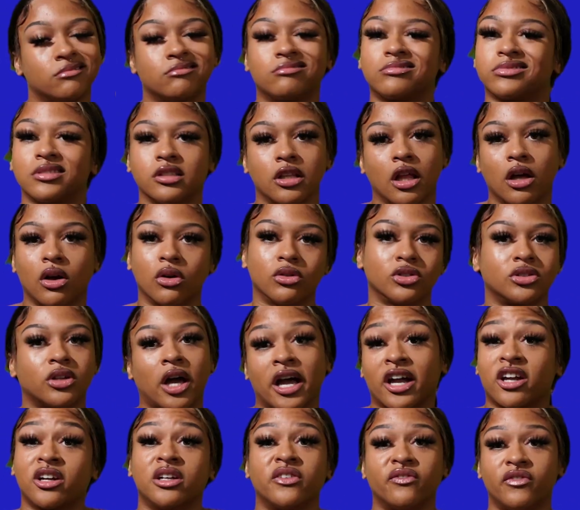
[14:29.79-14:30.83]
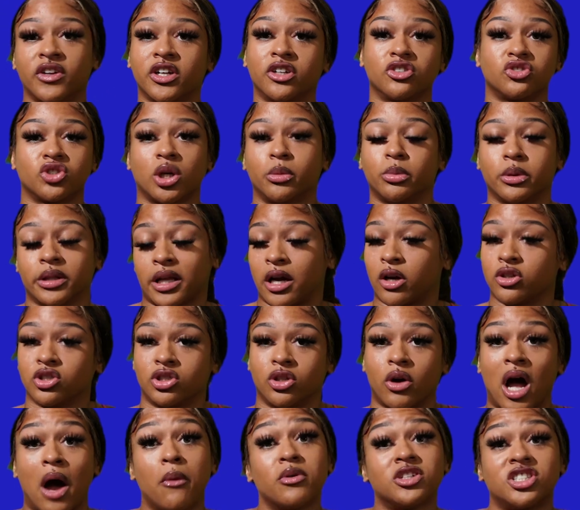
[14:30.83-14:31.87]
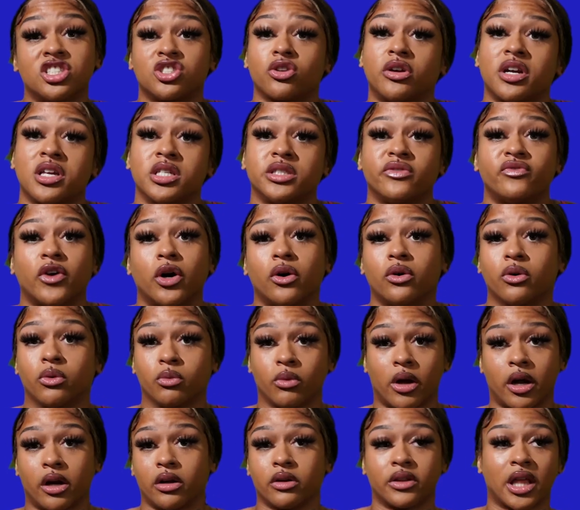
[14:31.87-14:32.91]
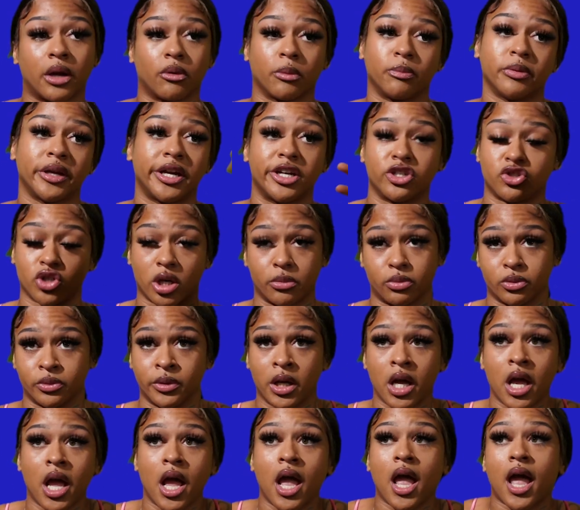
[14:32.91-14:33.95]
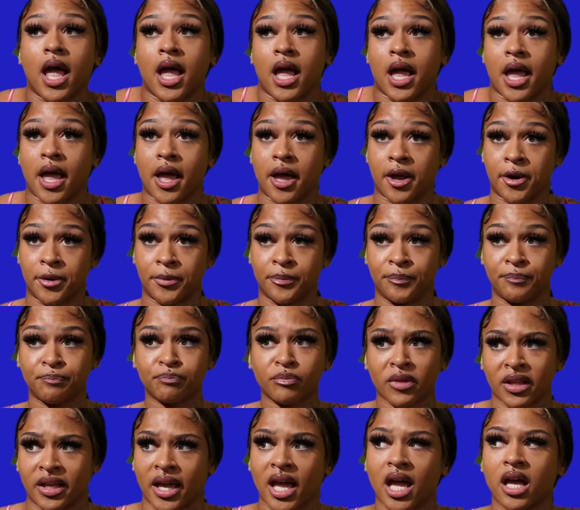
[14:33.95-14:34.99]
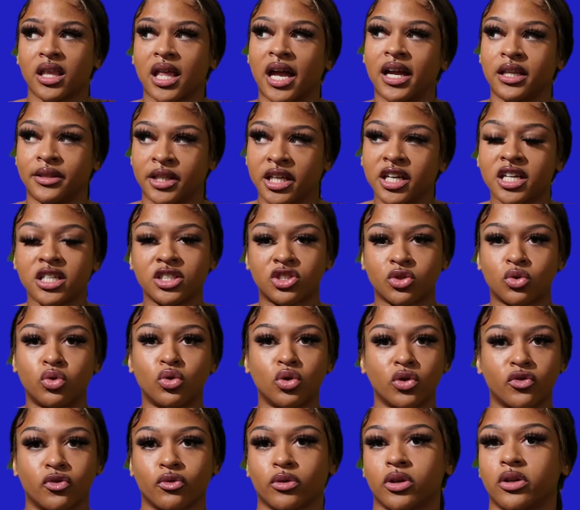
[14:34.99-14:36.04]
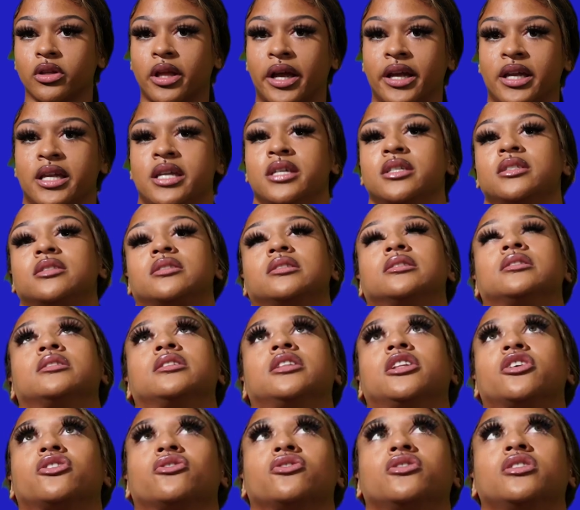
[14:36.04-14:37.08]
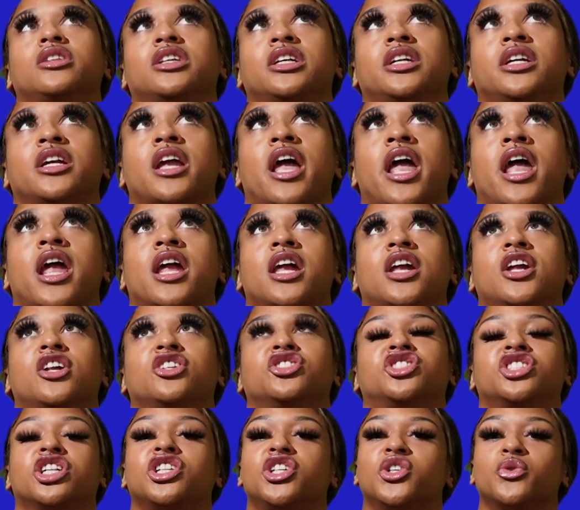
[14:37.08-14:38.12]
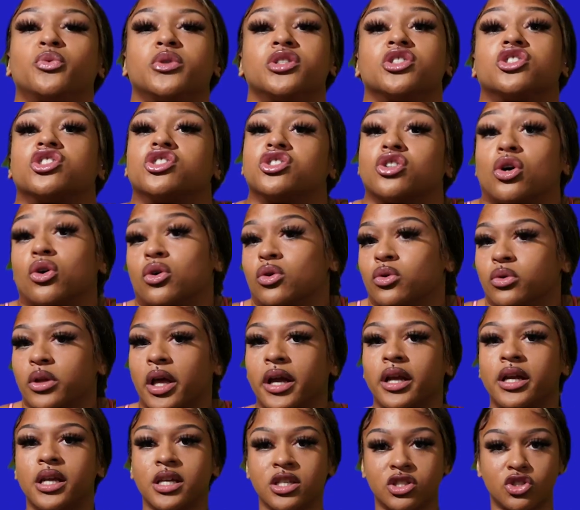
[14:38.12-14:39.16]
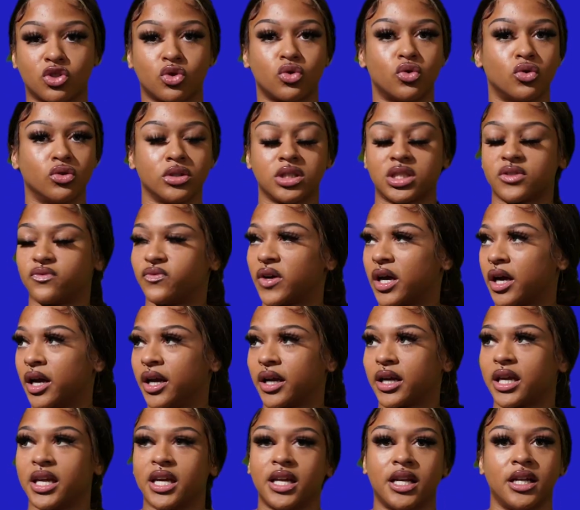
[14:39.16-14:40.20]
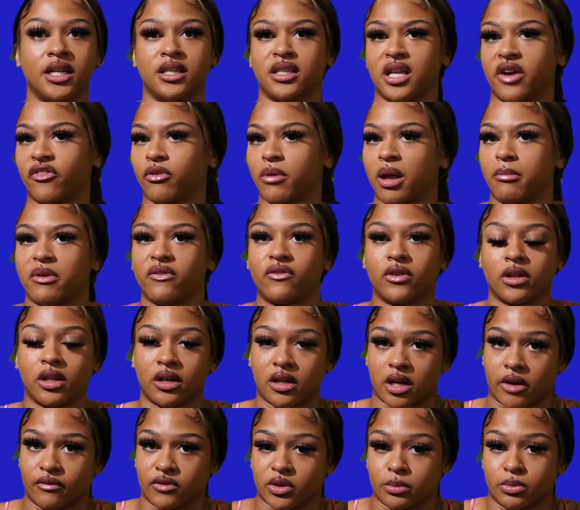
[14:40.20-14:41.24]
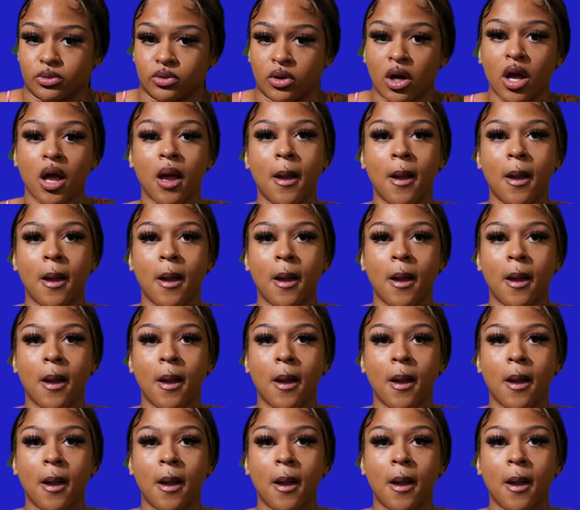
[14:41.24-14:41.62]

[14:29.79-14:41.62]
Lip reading: slow, so I couldn't figure Trouble out. So I was just on his phone while they were playing Trouble. And yeah, like, nigga is cool for real. Like, he's literally a genuine soul. Like, he's cool as fuck. He never made me feel uncomfortable.